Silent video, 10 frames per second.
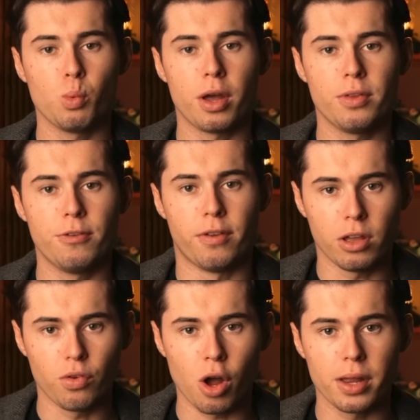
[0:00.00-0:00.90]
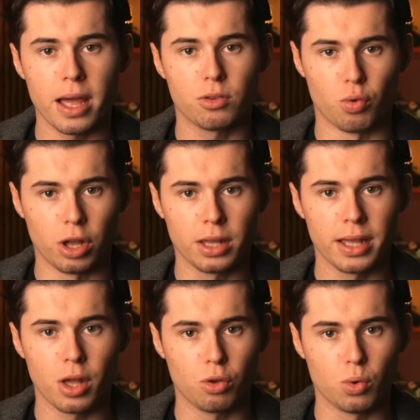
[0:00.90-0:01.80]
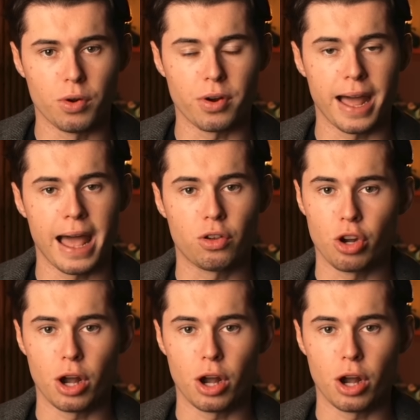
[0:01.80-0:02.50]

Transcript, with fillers: is one of the things Arcads really nails with their ad